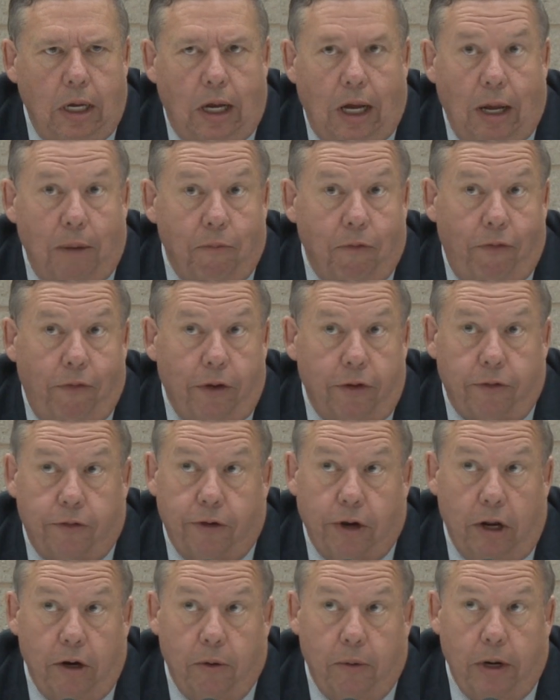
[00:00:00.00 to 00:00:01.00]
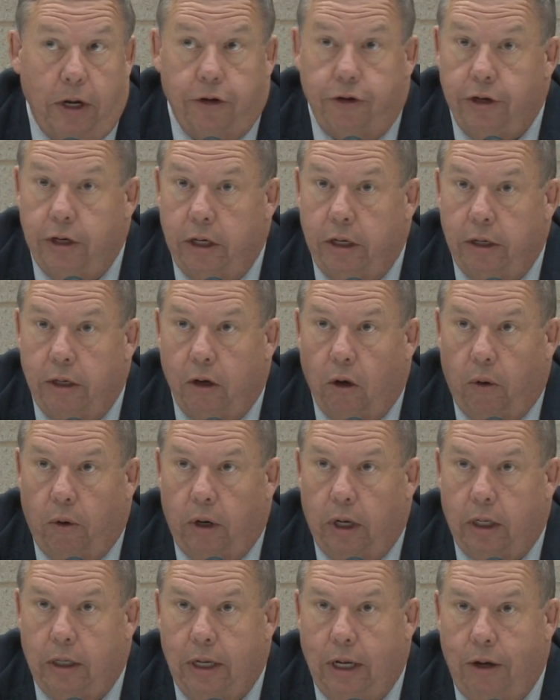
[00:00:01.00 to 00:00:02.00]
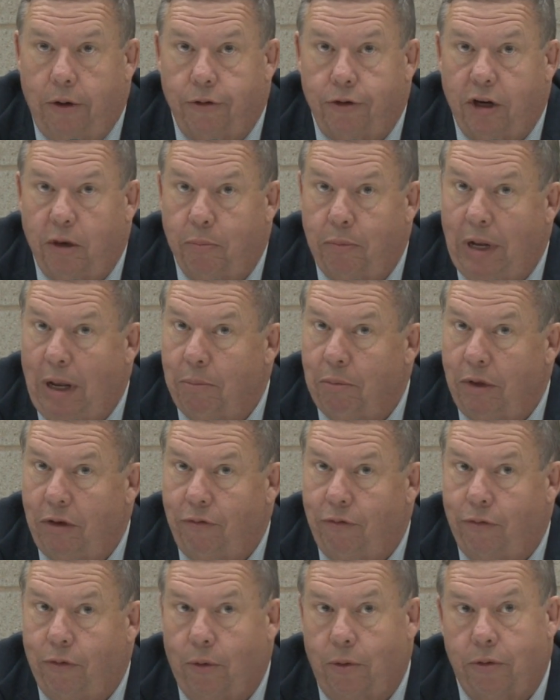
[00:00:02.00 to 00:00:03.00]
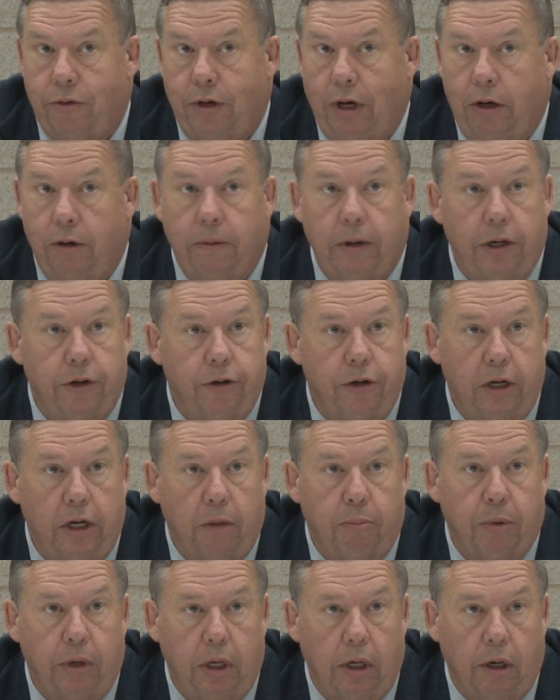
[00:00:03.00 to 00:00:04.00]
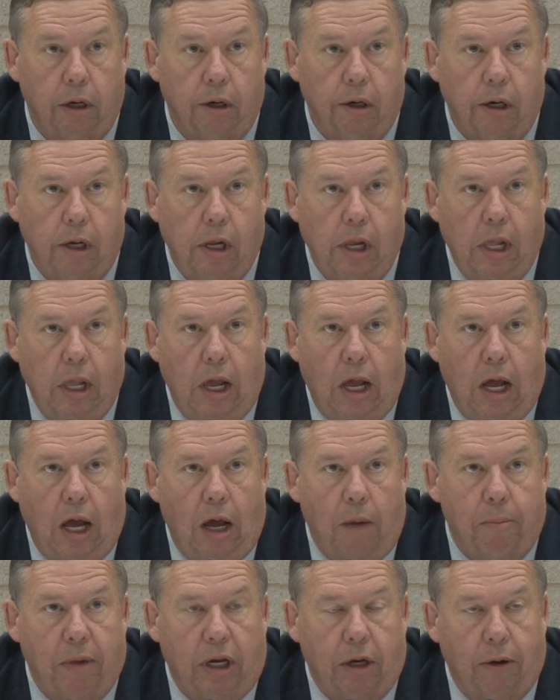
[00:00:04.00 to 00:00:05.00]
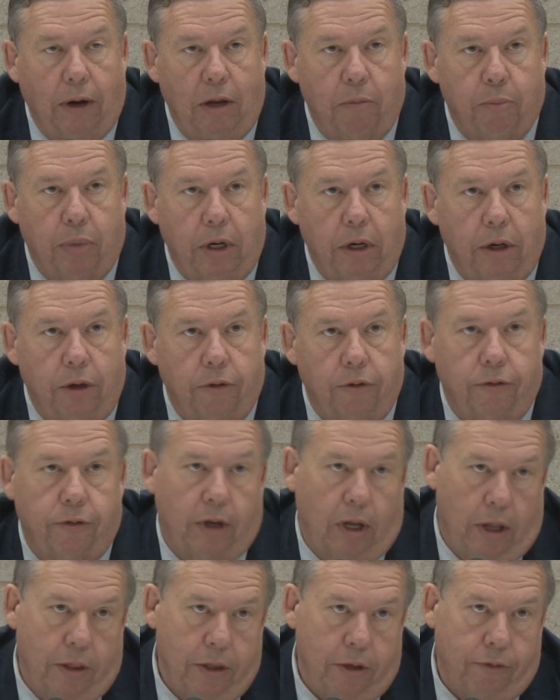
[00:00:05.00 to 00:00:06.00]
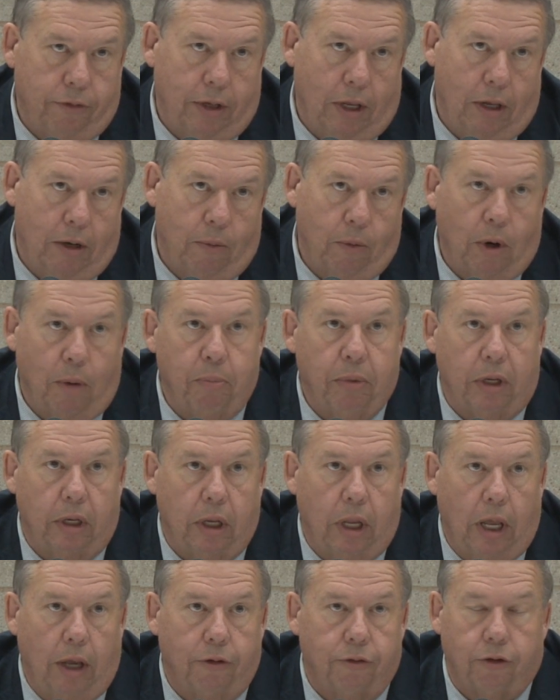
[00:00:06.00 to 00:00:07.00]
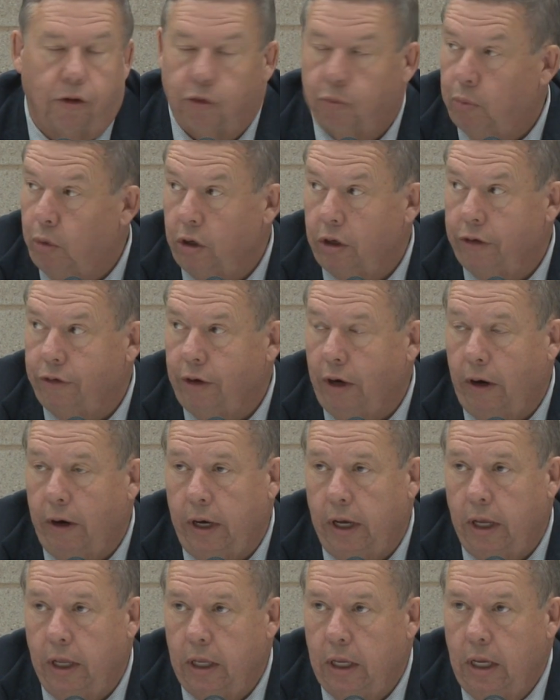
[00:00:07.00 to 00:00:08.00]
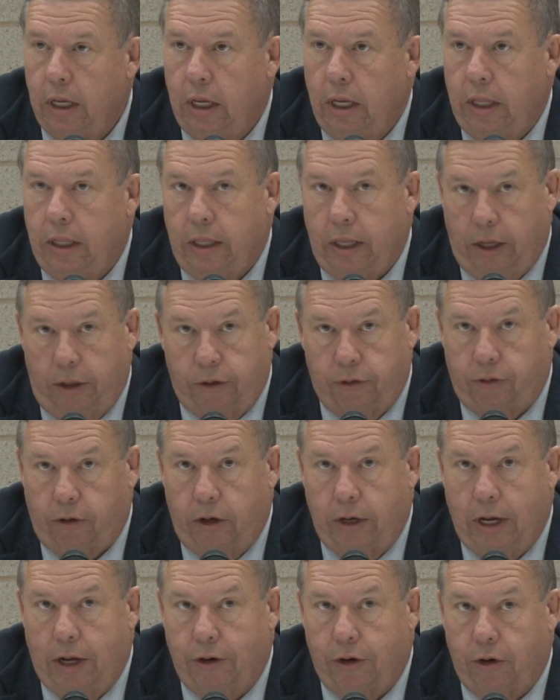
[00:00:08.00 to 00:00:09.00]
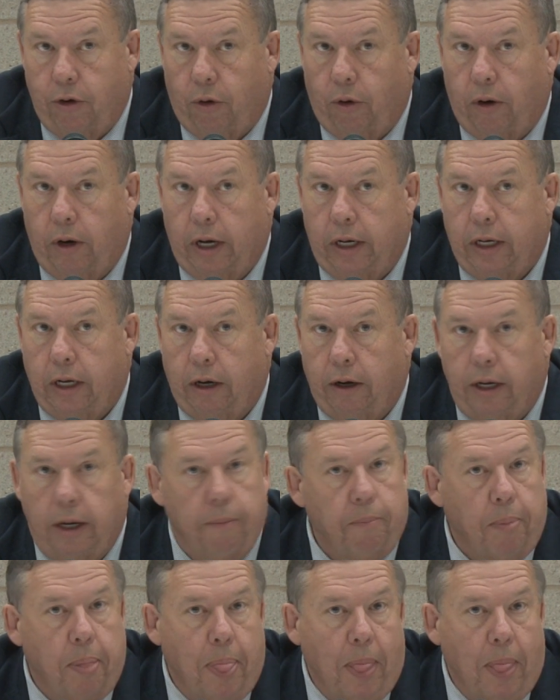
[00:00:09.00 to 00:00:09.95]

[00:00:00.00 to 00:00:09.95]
I'm 5th generation in Oric Township, and I believe 4th generation up here. My grandparents on this end were up at Estes Brooks area. The others are down in the Oric area.